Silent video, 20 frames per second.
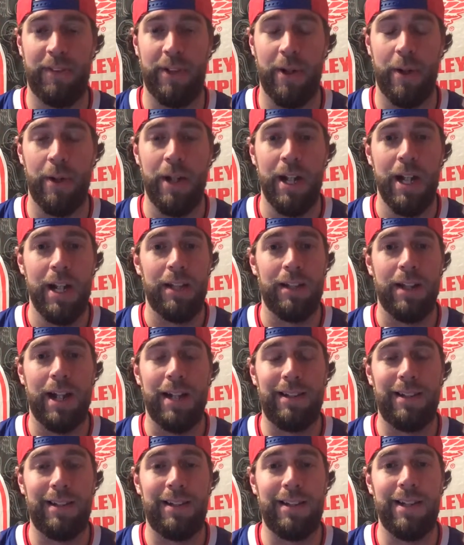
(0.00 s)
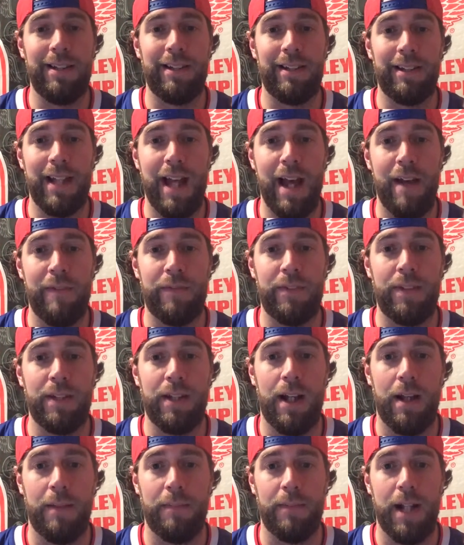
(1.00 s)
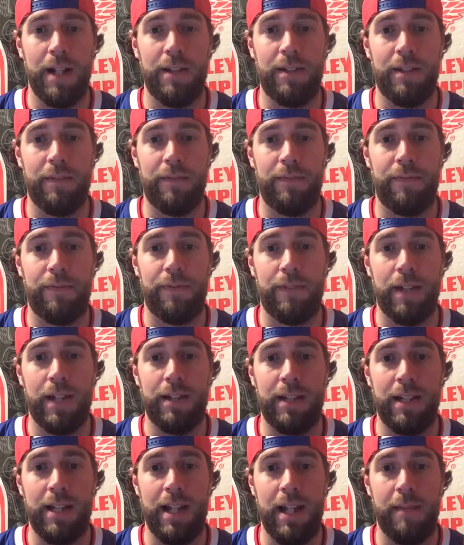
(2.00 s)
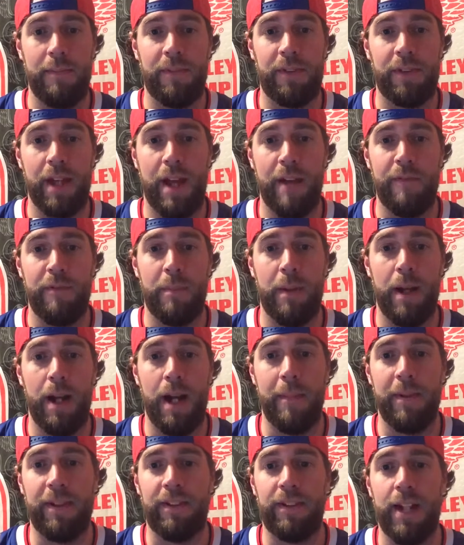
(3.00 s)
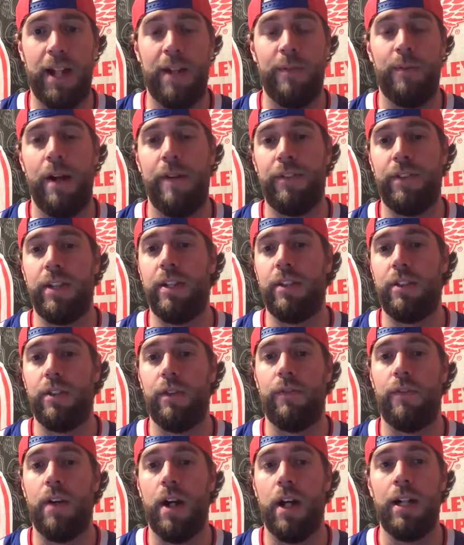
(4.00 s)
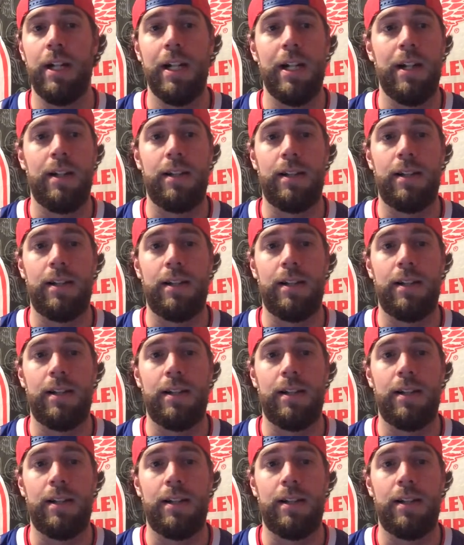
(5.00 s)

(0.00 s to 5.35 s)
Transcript: So lots of season left, lots of games left, but I'm excited what I've seen so far.